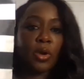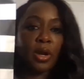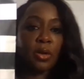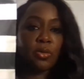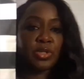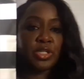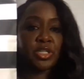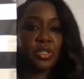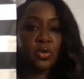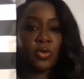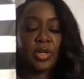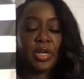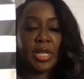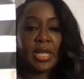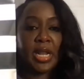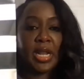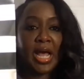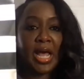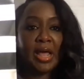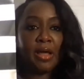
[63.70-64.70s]
where I was showing
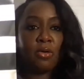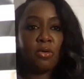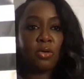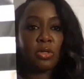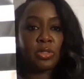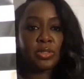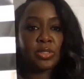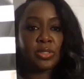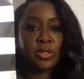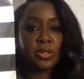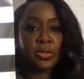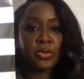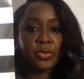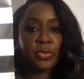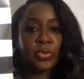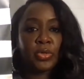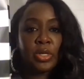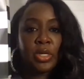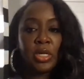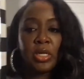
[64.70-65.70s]
that I
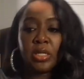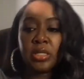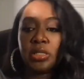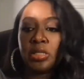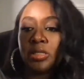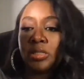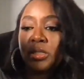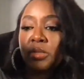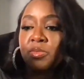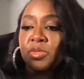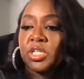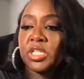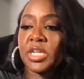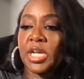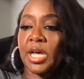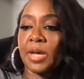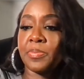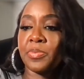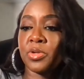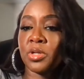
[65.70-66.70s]
also did some
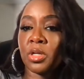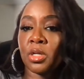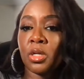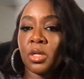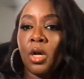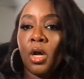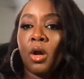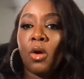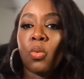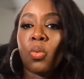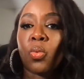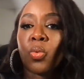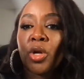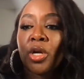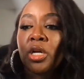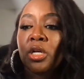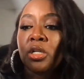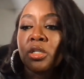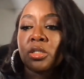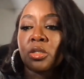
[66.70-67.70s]
shopping.
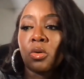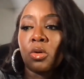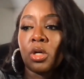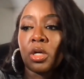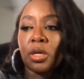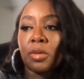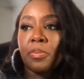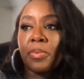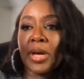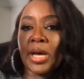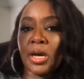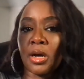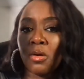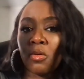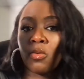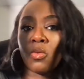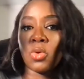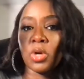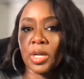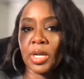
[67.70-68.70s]
We're going to talk
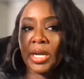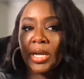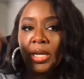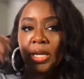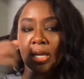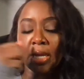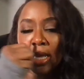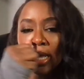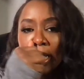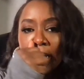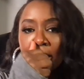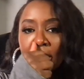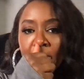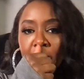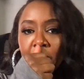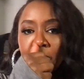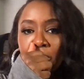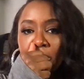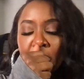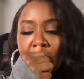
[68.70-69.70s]
about what I
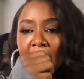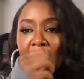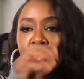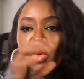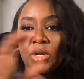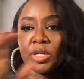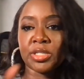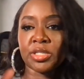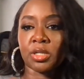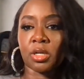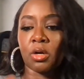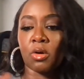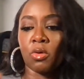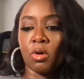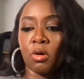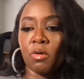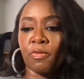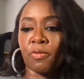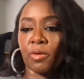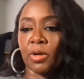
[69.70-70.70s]
got, but I wanted to go
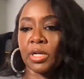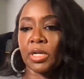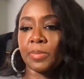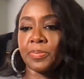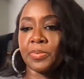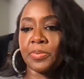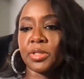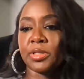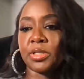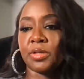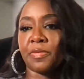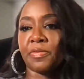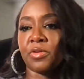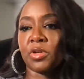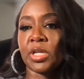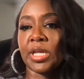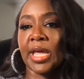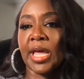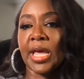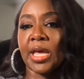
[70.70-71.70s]
over a couple of
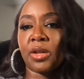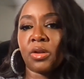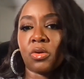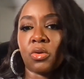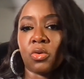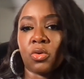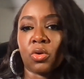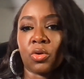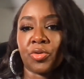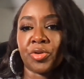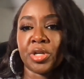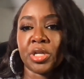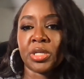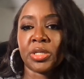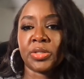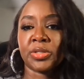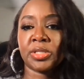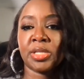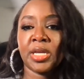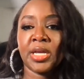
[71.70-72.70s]
different
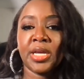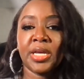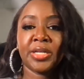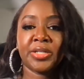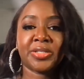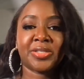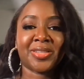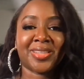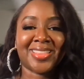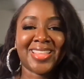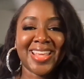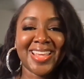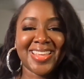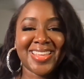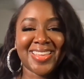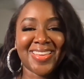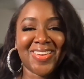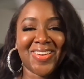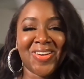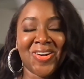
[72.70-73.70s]
categories to thank
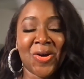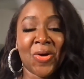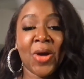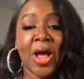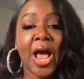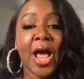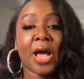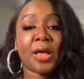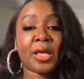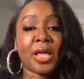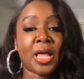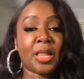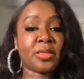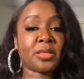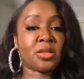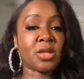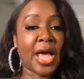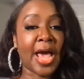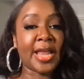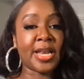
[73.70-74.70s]
you.
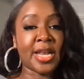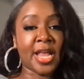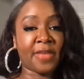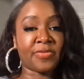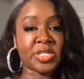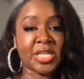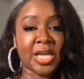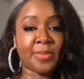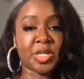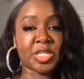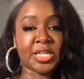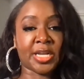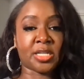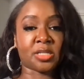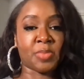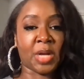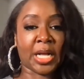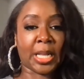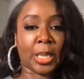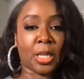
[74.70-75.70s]
I didn't have time to change
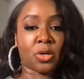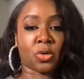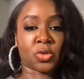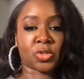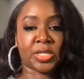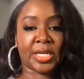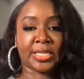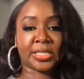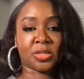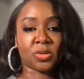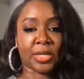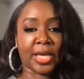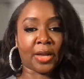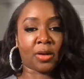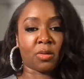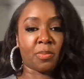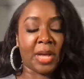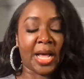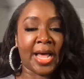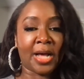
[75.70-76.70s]
my clothes, so I still got
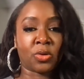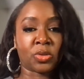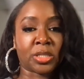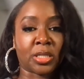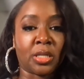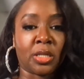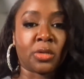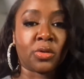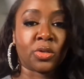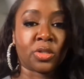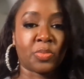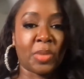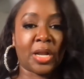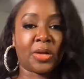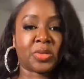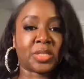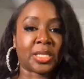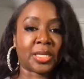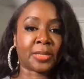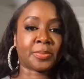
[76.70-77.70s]
on my house clothes, but I
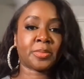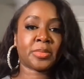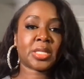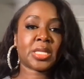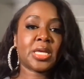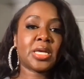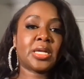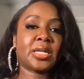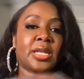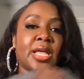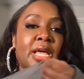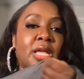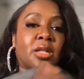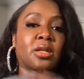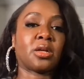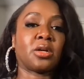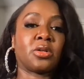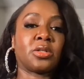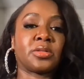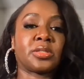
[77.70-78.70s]
was like, they
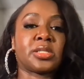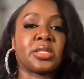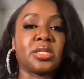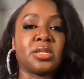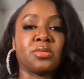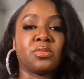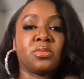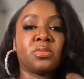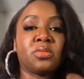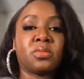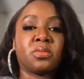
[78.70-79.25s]
ain't going to see